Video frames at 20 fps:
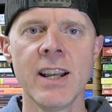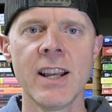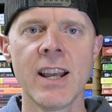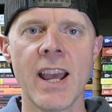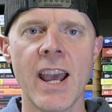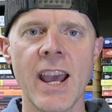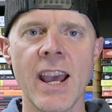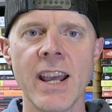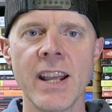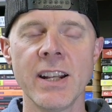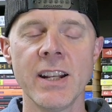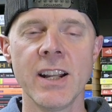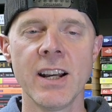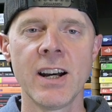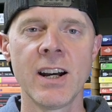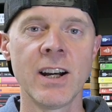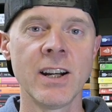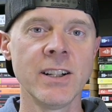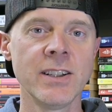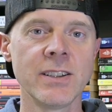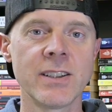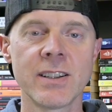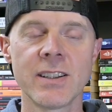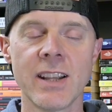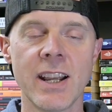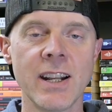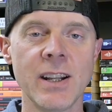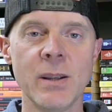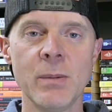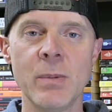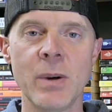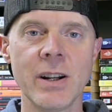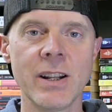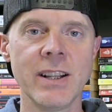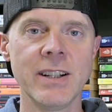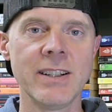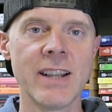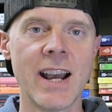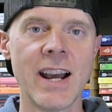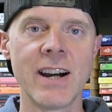and hunt
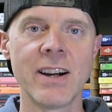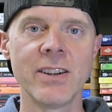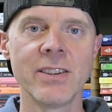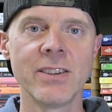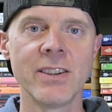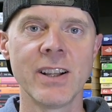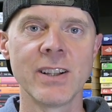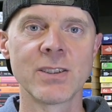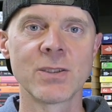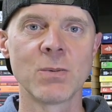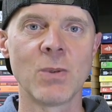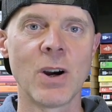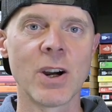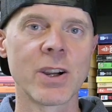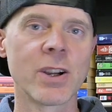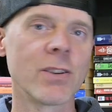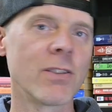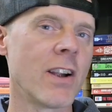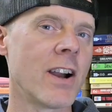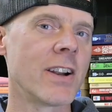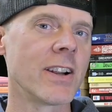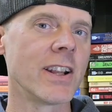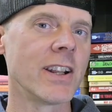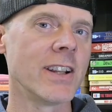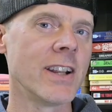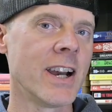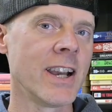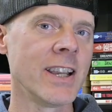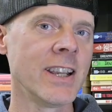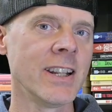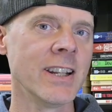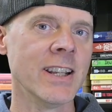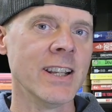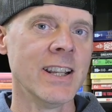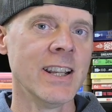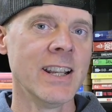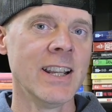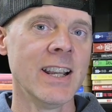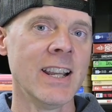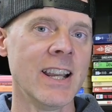anybody down that's walking around at night
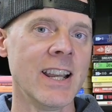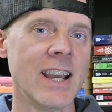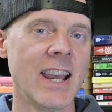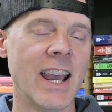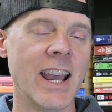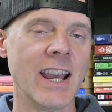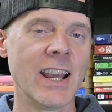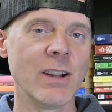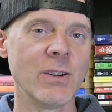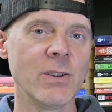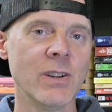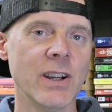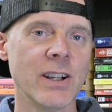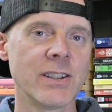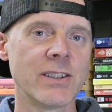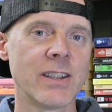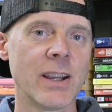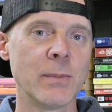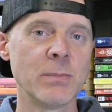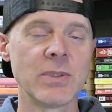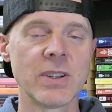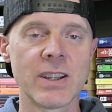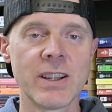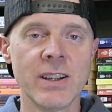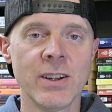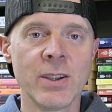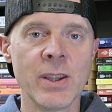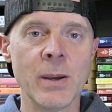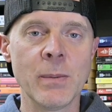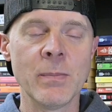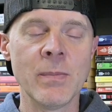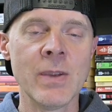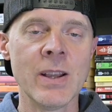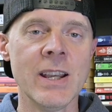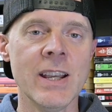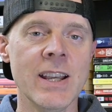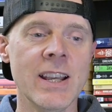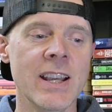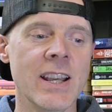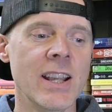and attempt to kill them.
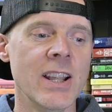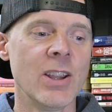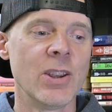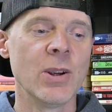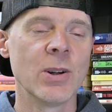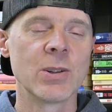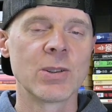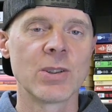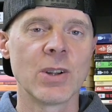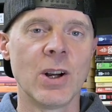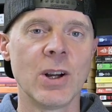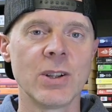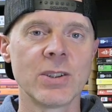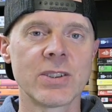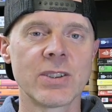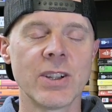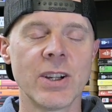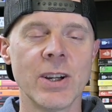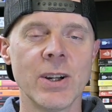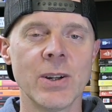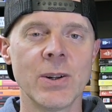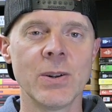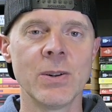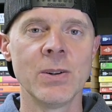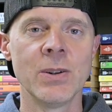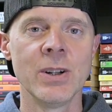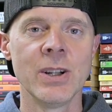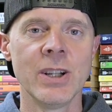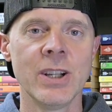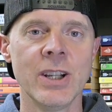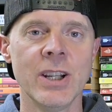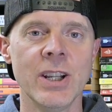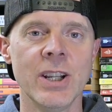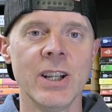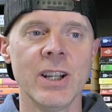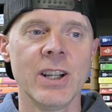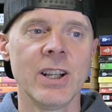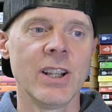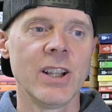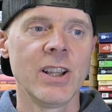There's also
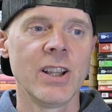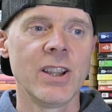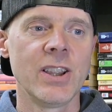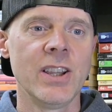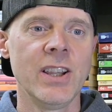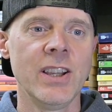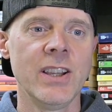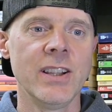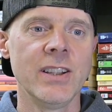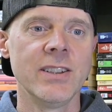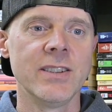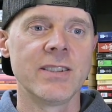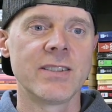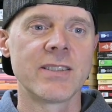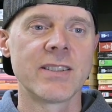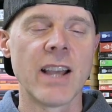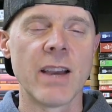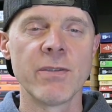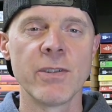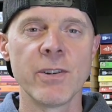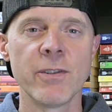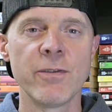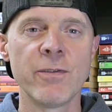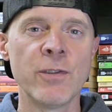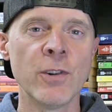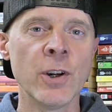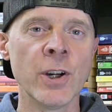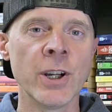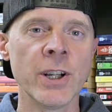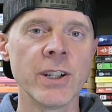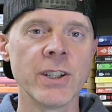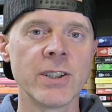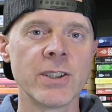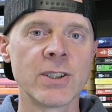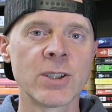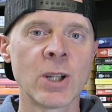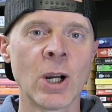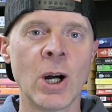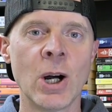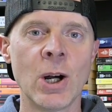these seven
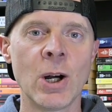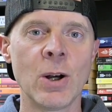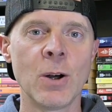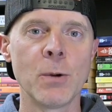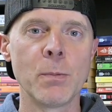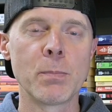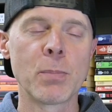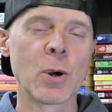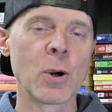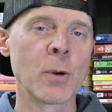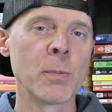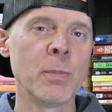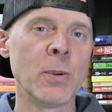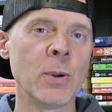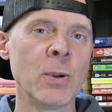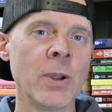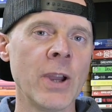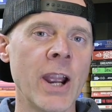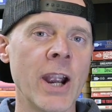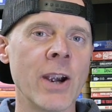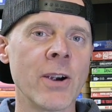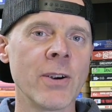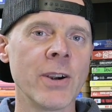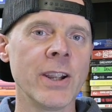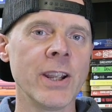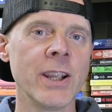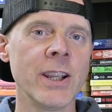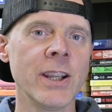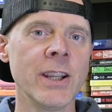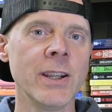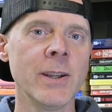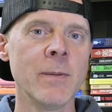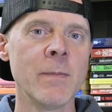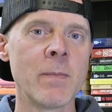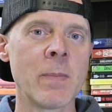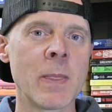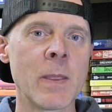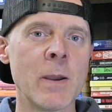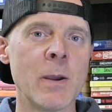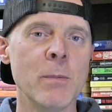foot tall, purple, hairy
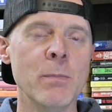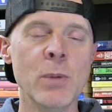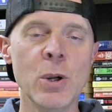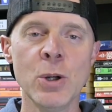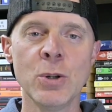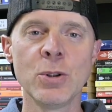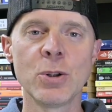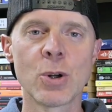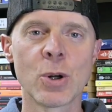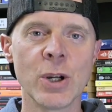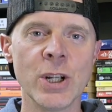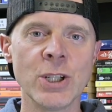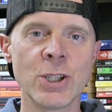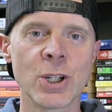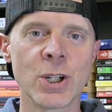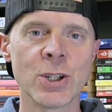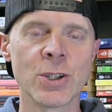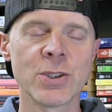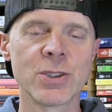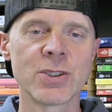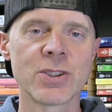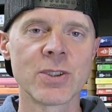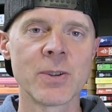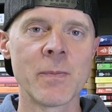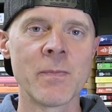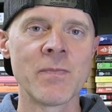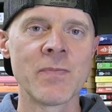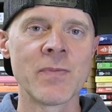moon creatures